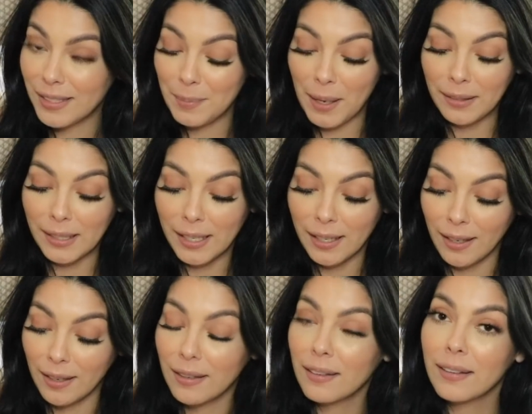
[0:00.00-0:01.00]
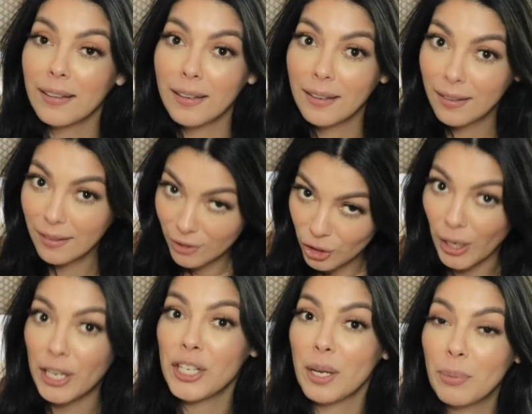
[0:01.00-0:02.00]
smelling
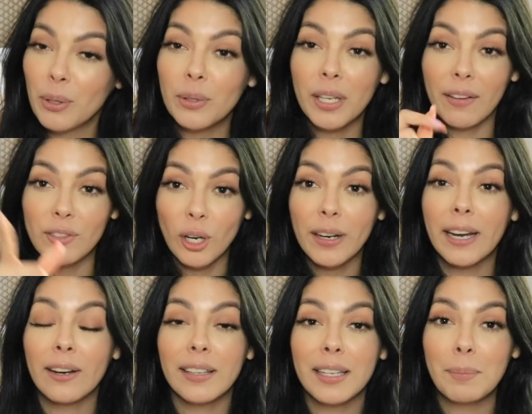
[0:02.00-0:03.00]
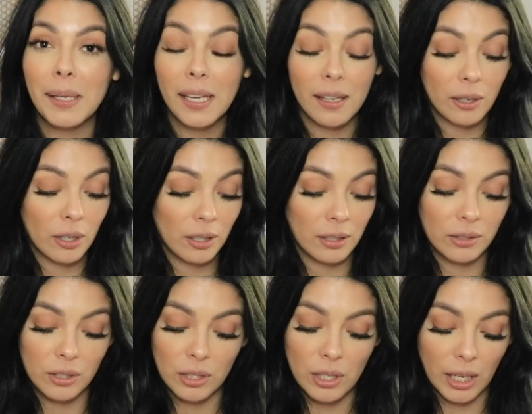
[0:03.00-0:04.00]
dry shampoo and you have dark hair like me,
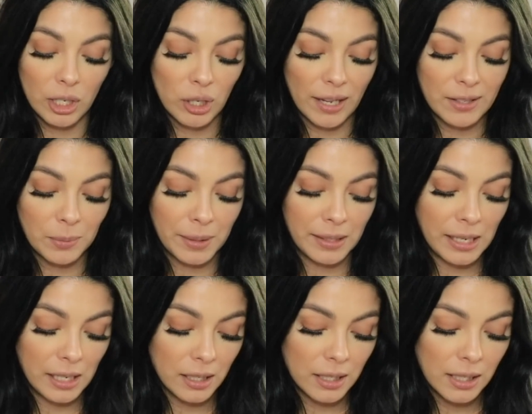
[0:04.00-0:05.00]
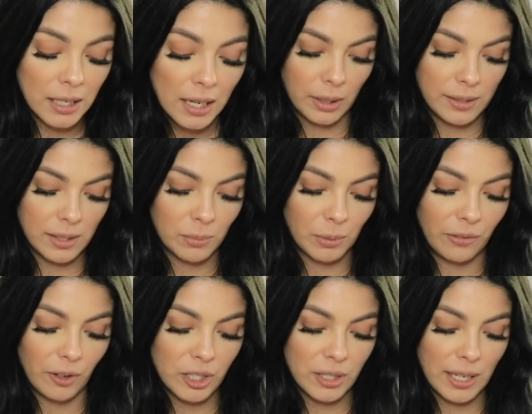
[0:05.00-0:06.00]
girl, you gotta try this one here. It says
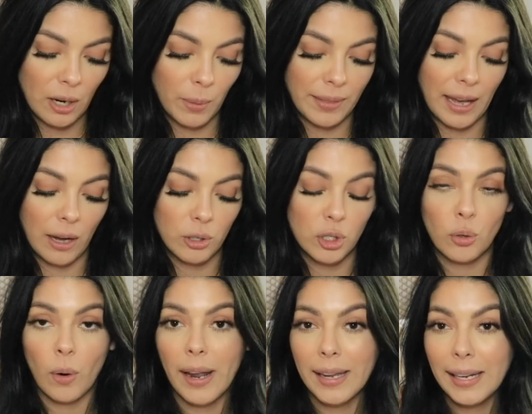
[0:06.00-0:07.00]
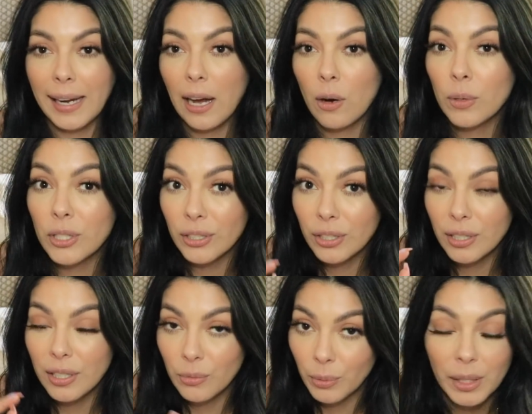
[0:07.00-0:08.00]
refreshes hair without drying it out, which
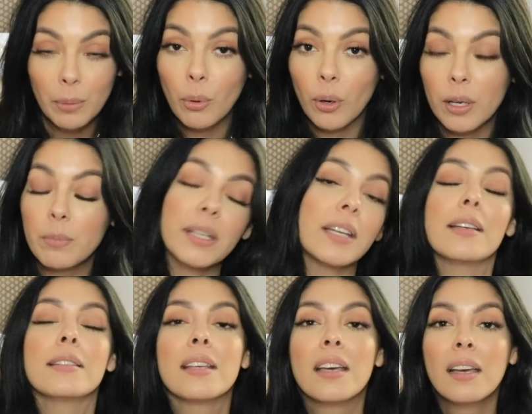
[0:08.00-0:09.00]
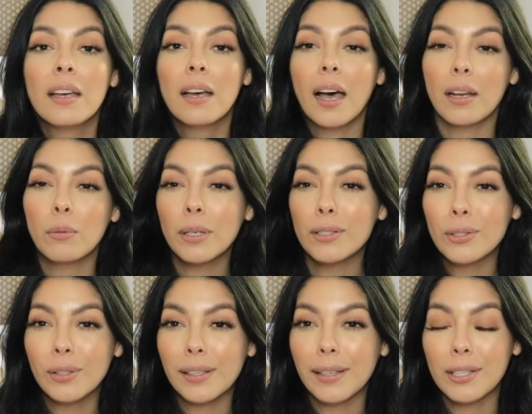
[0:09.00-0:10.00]
is really important because I don't want it to
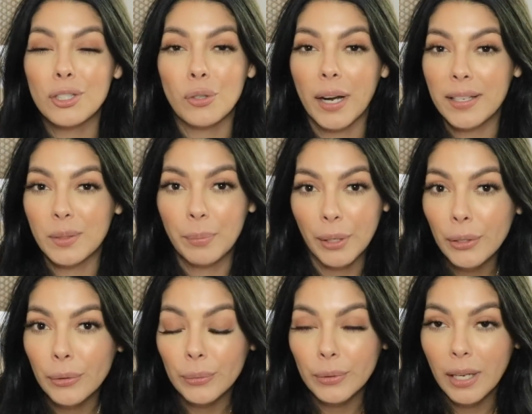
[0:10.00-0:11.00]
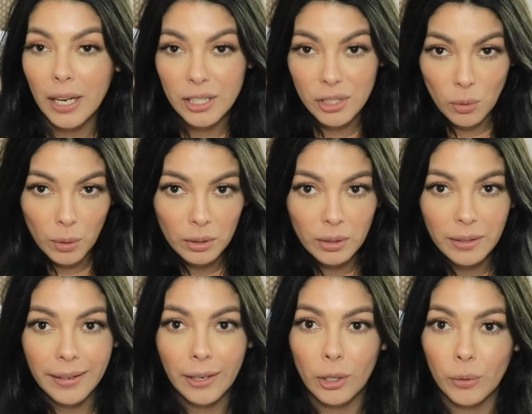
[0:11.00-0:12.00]
look like it's dry as a bone. I just don't want to look
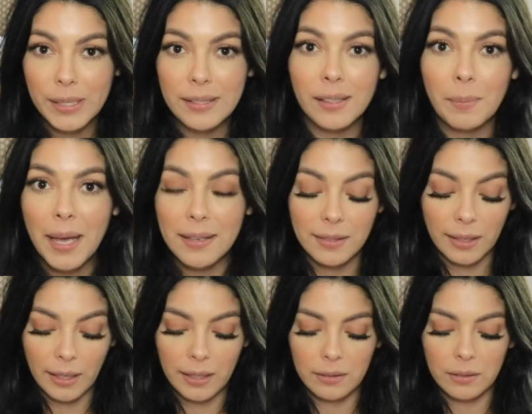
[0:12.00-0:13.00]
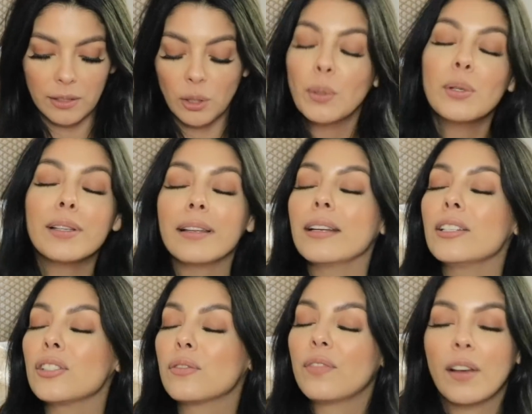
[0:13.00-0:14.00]
like a greasy mess. Like I, I don't want to look like it
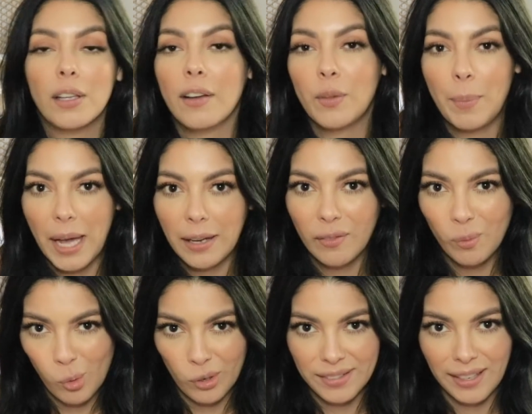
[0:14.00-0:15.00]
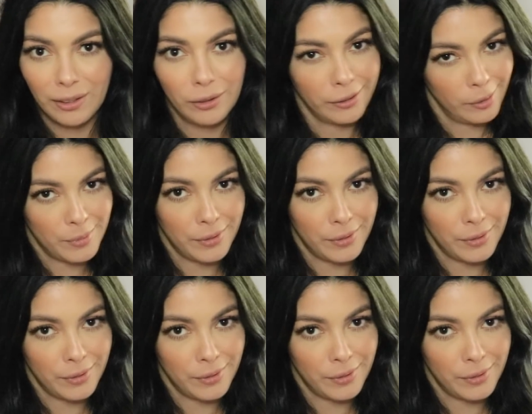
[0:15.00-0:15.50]
just fell off the back of a motorcycle, you know what I'm